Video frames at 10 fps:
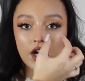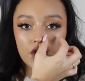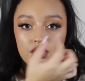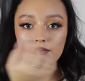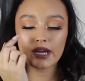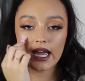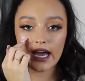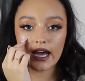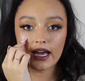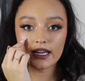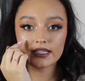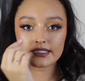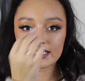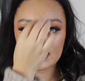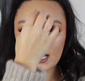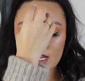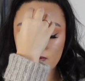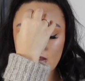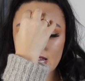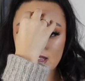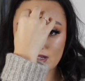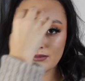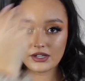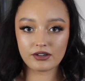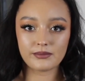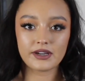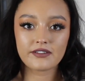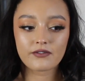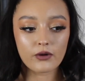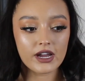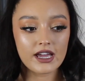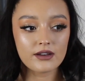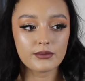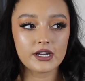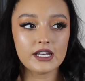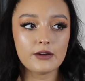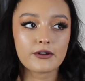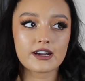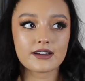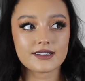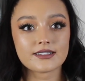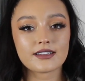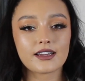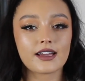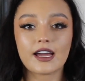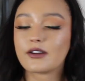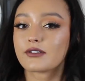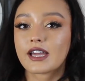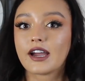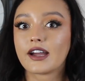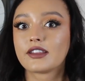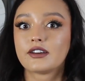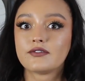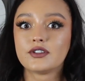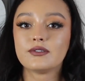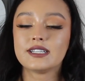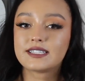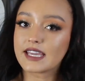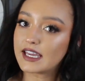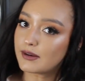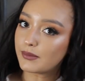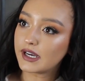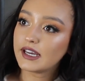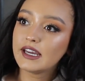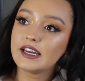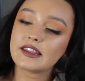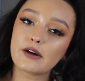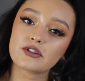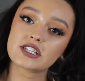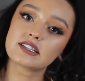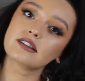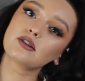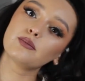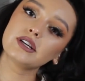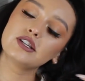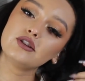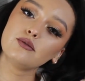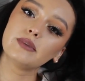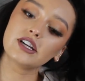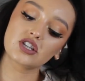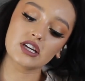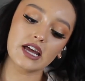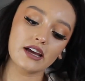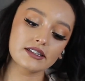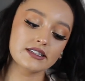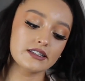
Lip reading: under my eyes and like right in the middle of my forehead, but anywhere else, like I don't care. I love dewy skin, but that was just a little bit too much, and I